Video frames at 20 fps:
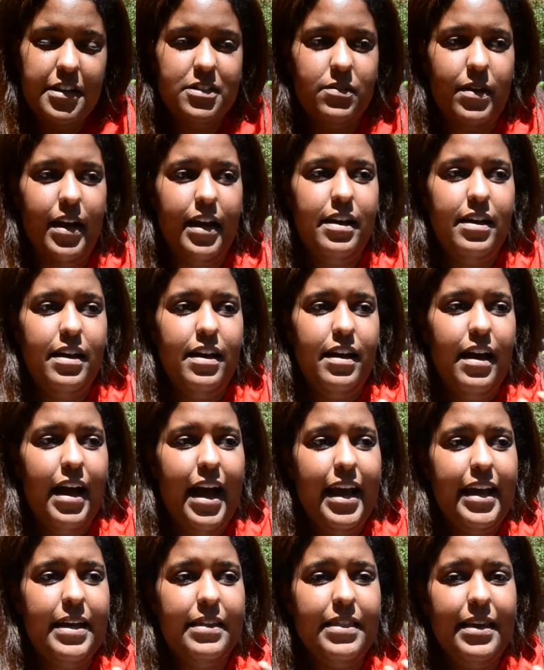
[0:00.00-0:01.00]
So
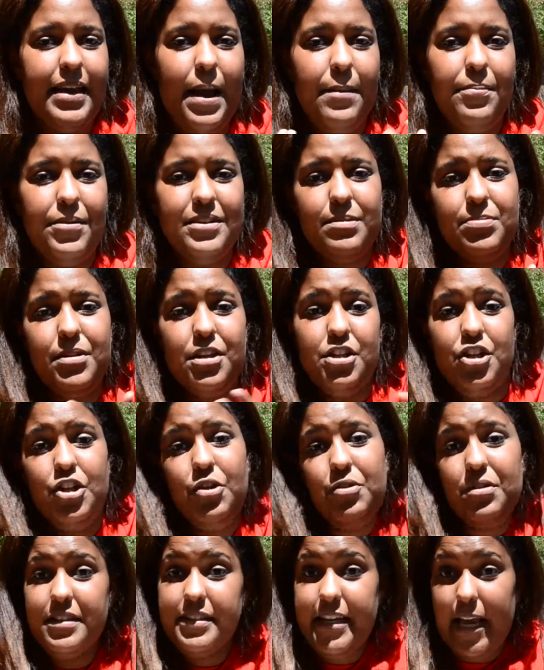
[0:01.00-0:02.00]
I bring something
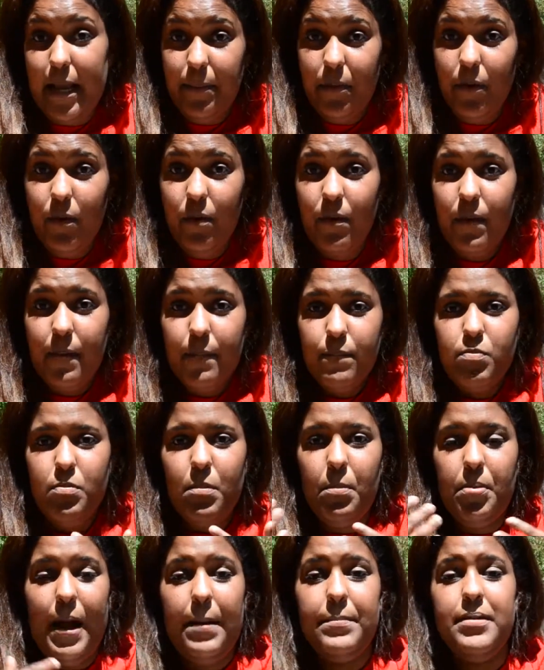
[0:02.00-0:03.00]
new to the table,
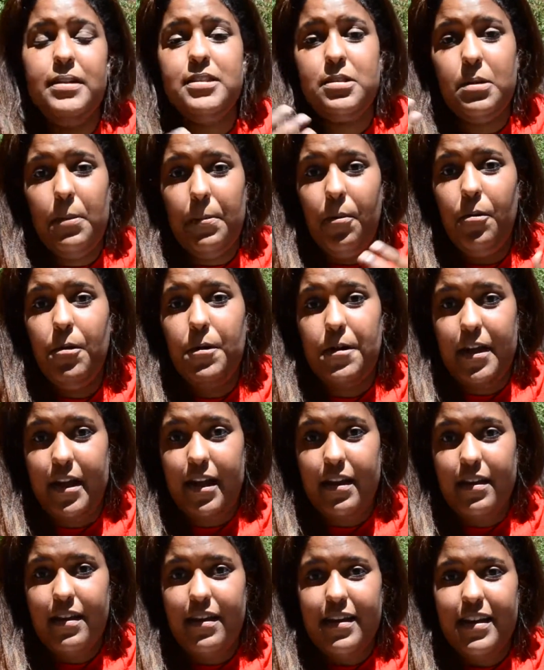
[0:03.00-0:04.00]
but I'm in supported.